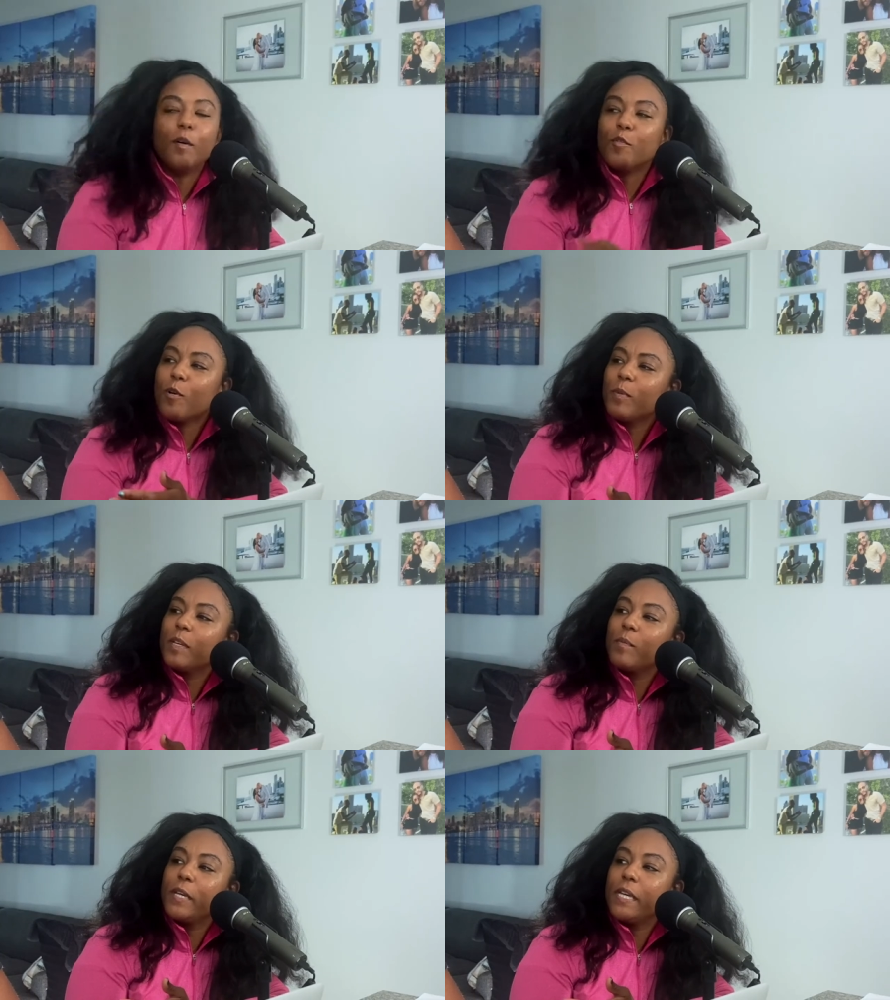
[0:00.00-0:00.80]
normally
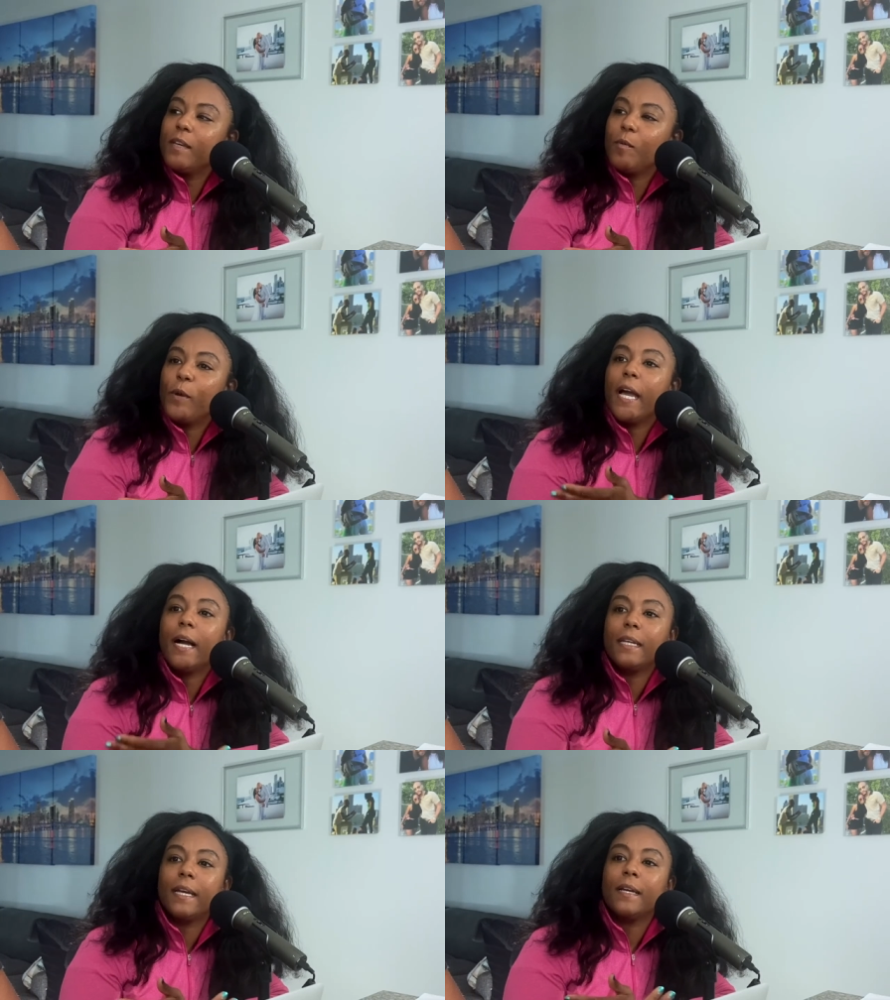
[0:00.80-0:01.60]
we we
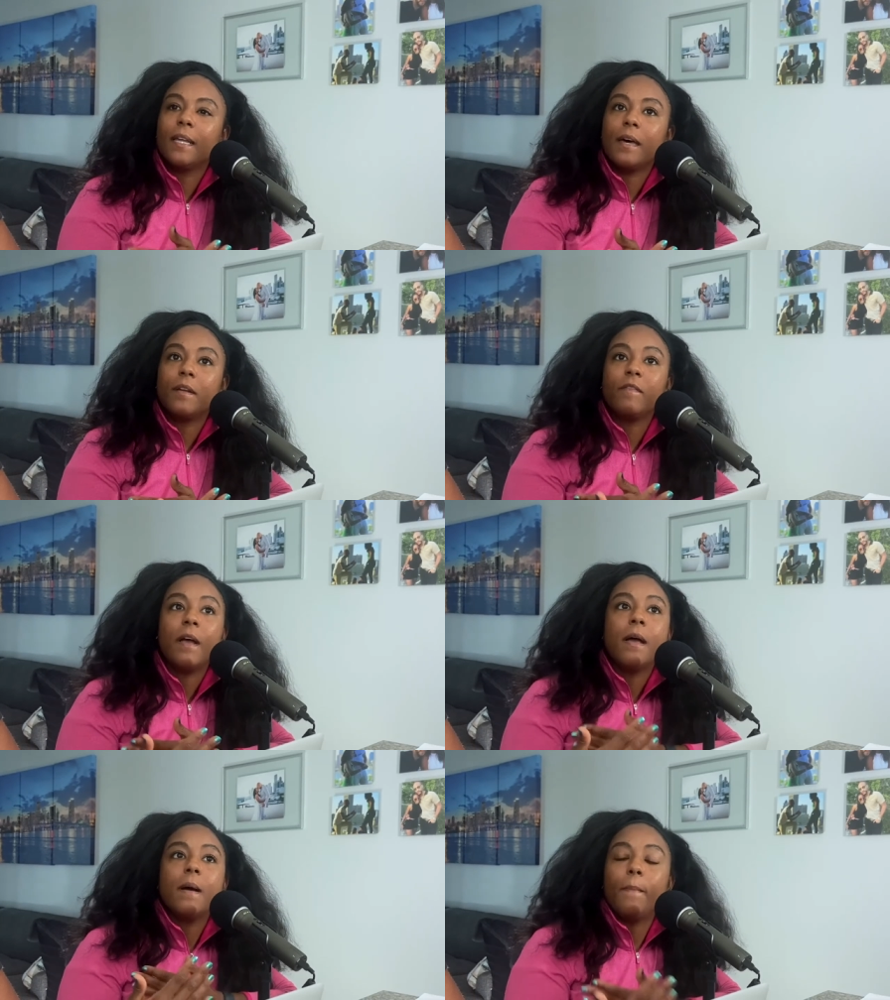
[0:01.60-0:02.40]
highlight a lot of
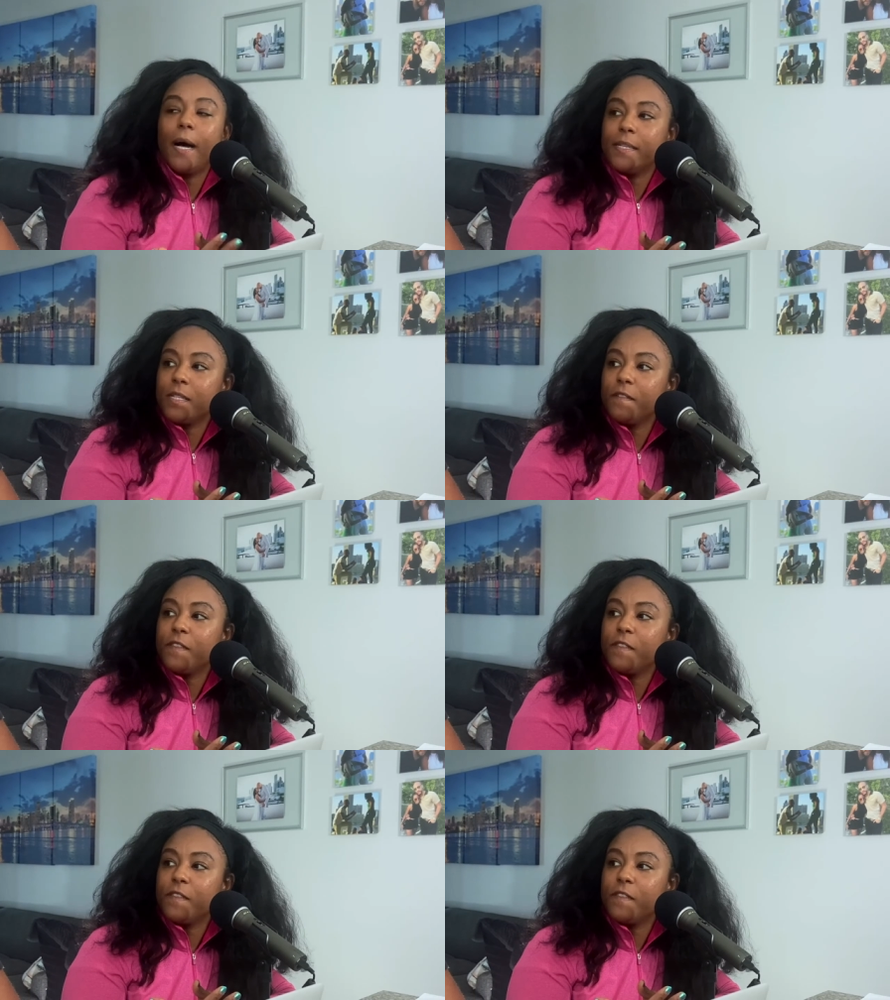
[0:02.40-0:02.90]
positive